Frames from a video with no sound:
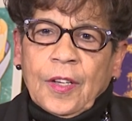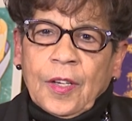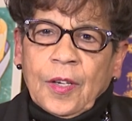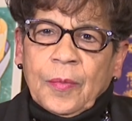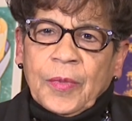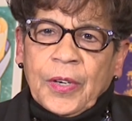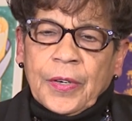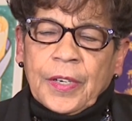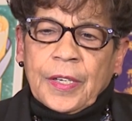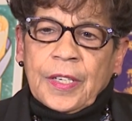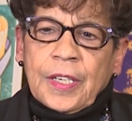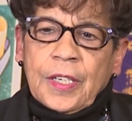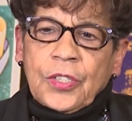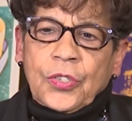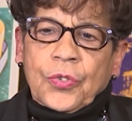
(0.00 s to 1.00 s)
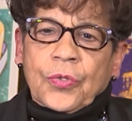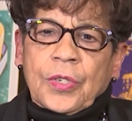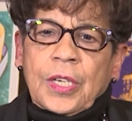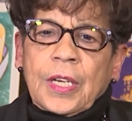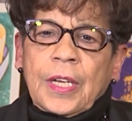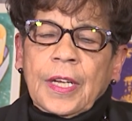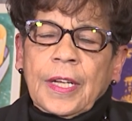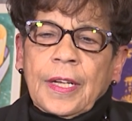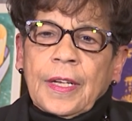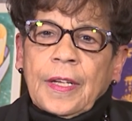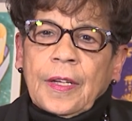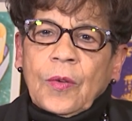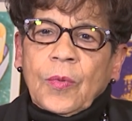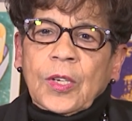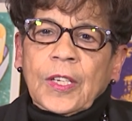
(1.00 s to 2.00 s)
American history,
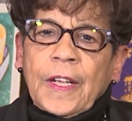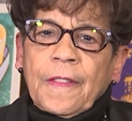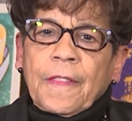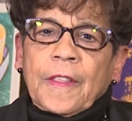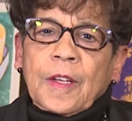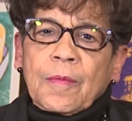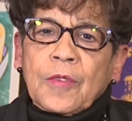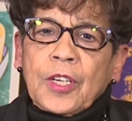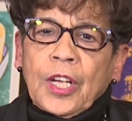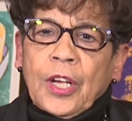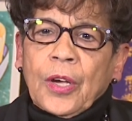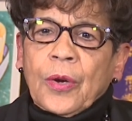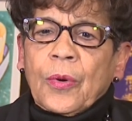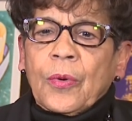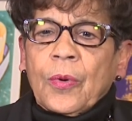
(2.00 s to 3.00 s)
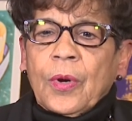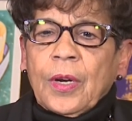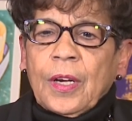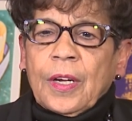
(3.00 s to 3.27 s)
will let them know